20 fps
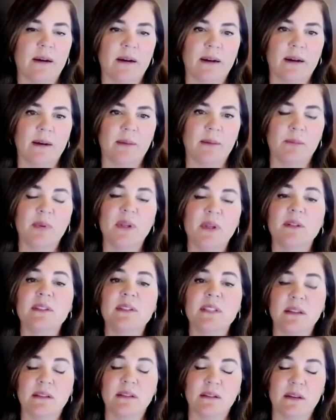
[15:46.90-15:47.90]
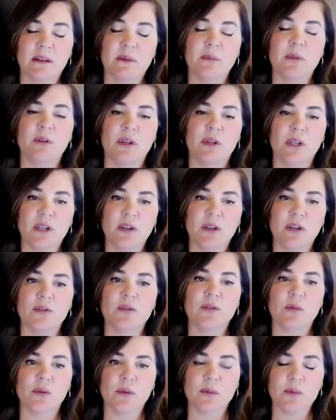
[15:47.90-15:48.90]
building the community
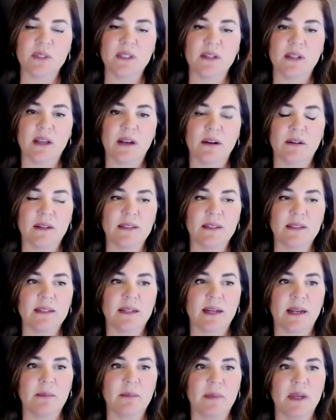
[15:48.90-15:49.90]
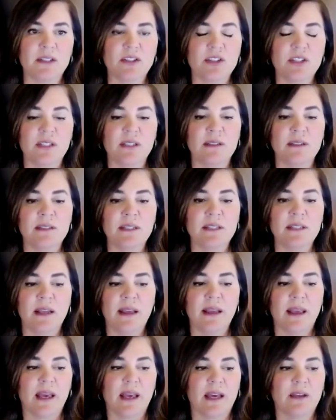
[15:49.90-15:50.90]
newsrooms in the areas that I mentioned.
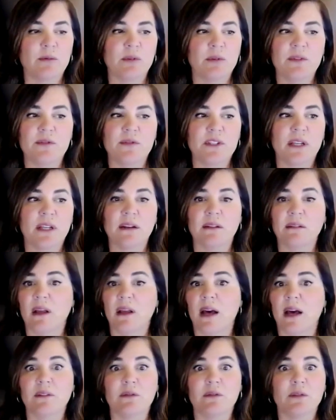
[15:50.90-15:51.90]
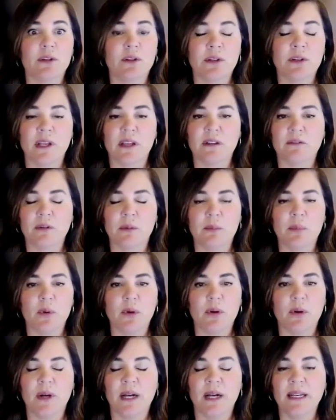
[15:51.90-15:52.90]
And we've done a lot of learning from
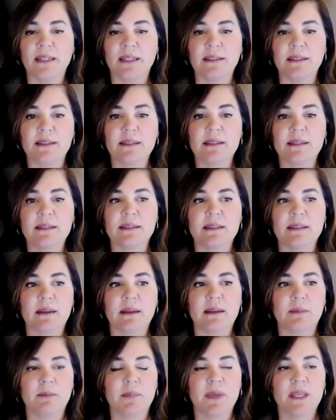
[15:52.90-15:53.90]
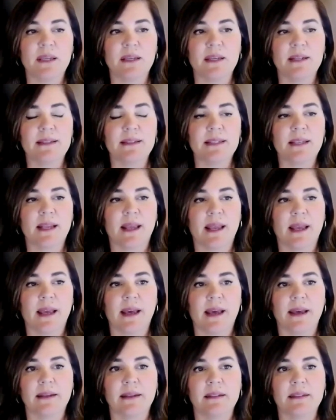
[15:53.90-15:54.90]
Boyle Heights Beat
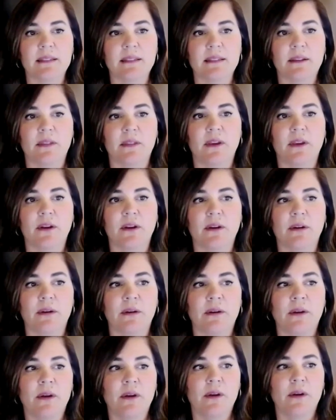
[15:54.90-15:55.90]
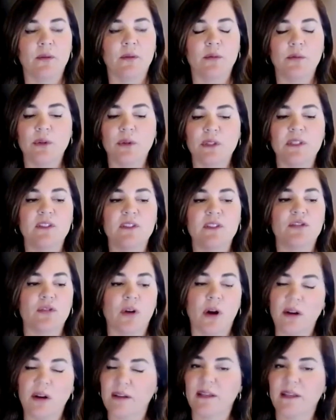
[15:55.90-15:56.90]
and their really
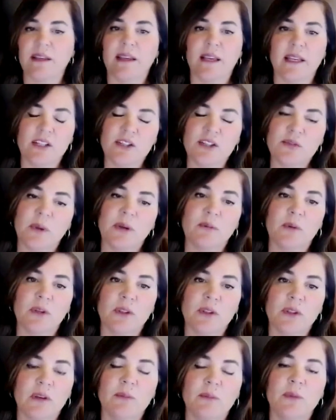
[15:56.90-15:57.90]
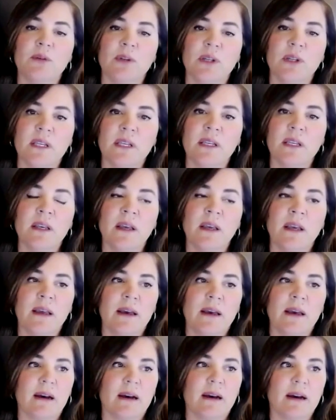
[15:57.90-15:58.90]
strong engagement with community,
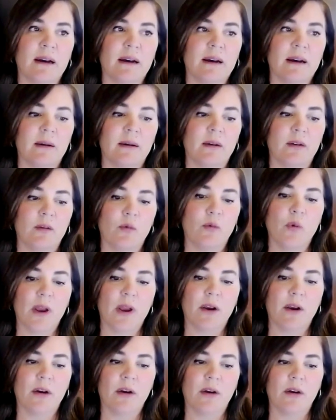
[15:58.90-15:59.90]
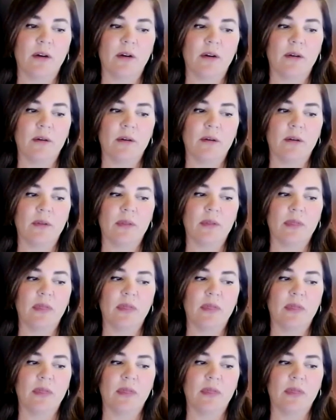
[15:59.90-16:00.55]
where